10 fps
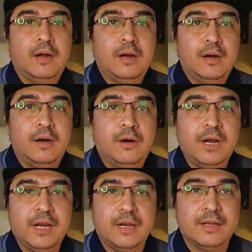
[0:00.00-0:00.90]
All
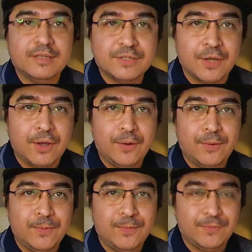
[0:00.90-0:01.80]
right.
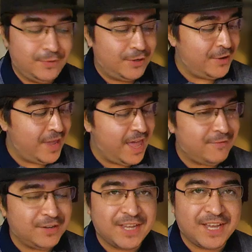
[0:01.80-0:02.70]
So there you have
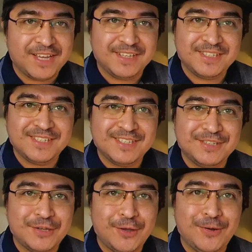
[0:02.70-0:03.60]
it, guys.
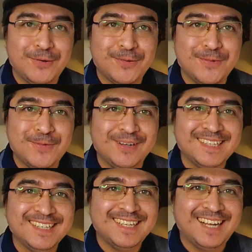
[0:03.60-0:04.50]
So,
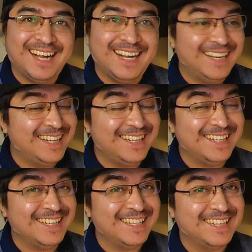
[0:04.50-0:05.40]

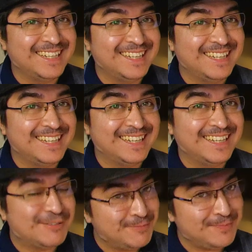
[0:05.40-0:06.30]
uh,
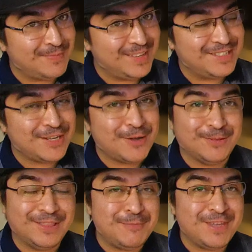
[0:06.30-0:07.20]
so
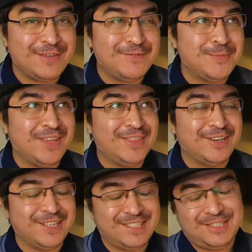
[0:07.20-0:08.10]
let me give you my
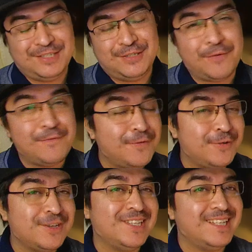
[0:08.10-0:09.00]
thoughts. So
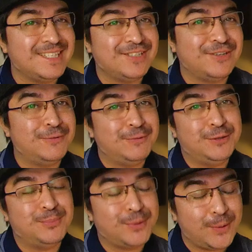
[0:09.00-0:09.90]
first, let's start with the
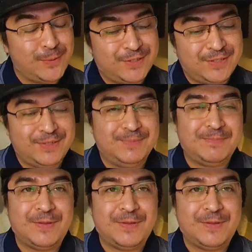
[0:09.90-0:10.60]
pros.